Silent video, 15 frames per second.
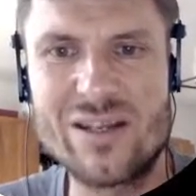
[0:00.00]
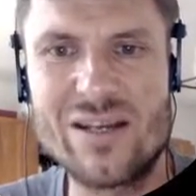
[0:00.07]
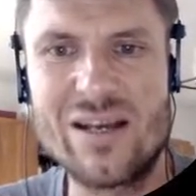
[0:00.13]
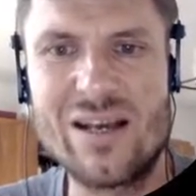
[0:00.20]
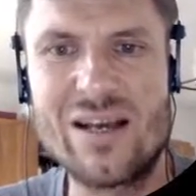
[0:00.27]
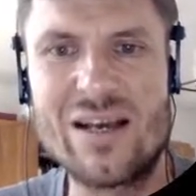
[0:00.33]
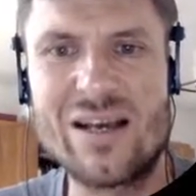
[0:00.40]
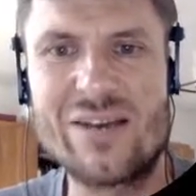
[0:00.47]

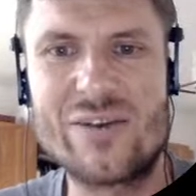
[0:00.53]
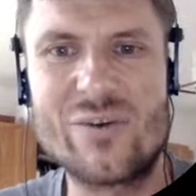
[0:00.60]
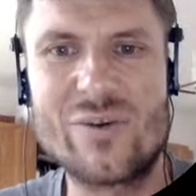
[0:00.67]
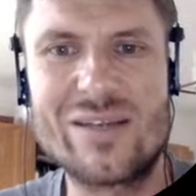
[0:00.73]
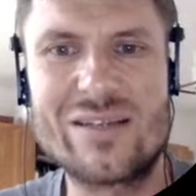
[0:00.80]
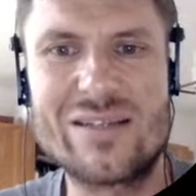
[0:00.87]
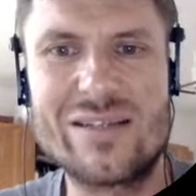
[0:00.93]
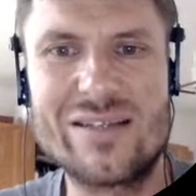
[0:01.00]
And you
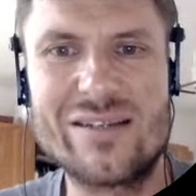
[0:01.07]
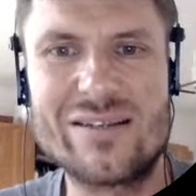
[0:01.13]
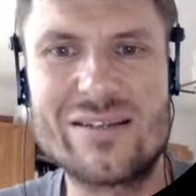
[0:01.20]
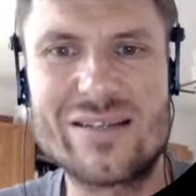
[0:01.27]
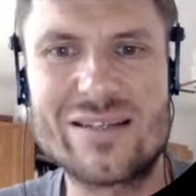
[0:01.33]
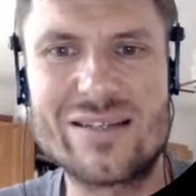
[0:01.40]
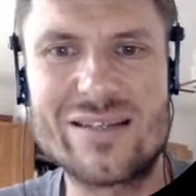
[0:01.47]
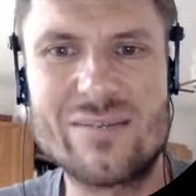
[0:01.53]
can see that the
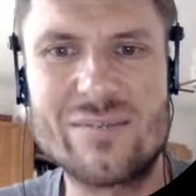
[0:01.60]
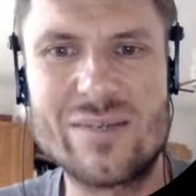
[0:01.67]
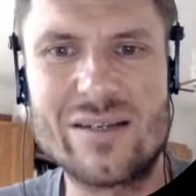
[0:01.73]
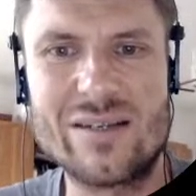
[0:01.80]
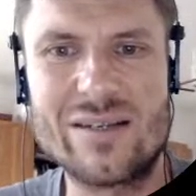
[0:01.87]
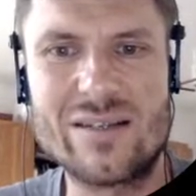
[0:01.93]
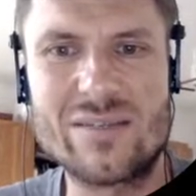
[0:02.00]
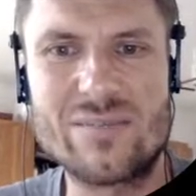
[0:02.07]
system
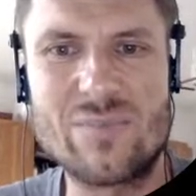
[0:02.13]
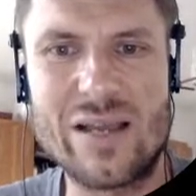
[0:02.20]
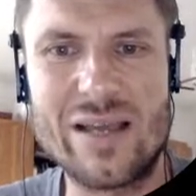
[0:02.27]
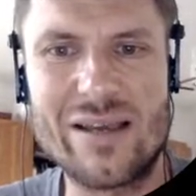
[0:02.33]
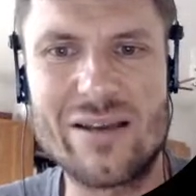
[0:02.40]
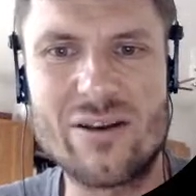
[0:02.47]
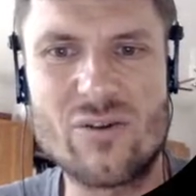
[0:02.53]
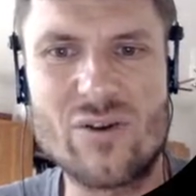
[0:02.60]
is
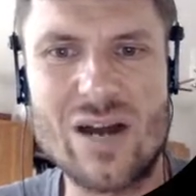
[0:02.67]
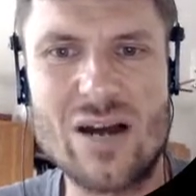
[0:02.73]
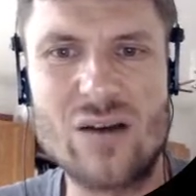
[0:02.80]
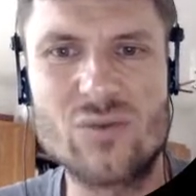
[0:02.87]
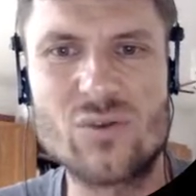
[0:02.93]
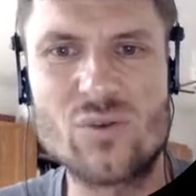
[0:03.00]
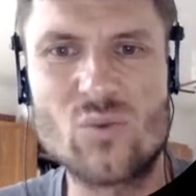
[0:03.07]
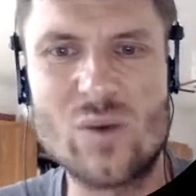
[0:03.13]
playing
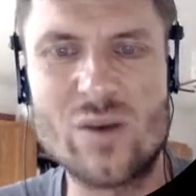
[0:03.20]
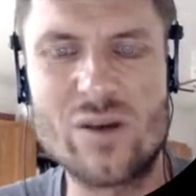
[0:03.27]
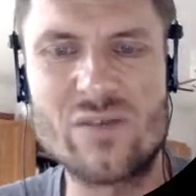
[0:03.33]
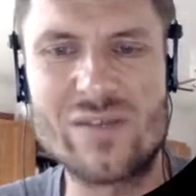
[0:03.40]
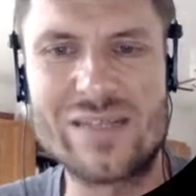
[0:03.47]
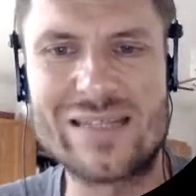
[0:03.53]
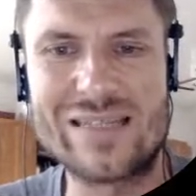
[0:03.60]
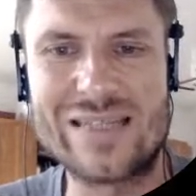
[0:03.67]
around one of
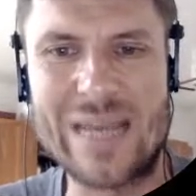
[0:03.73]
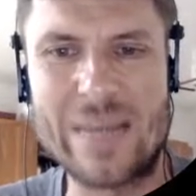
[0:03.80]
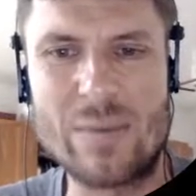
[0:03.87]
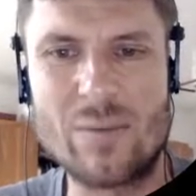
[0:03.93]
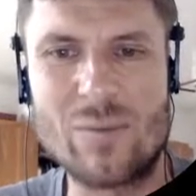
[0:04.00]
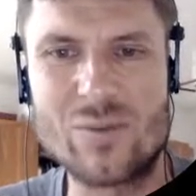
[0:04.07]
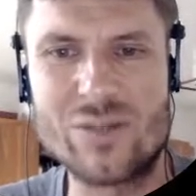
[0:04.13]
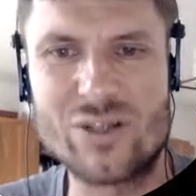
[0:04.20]
its stable
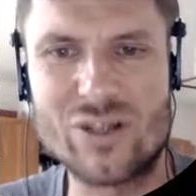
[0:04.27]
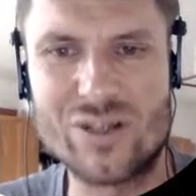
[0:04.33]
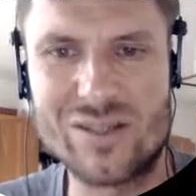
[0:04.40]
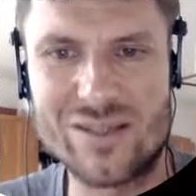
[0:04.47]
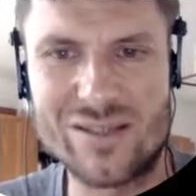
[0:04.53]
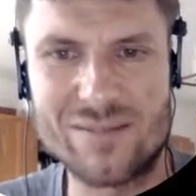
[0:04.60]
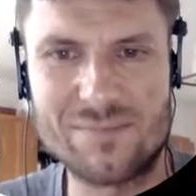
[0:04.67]
positions.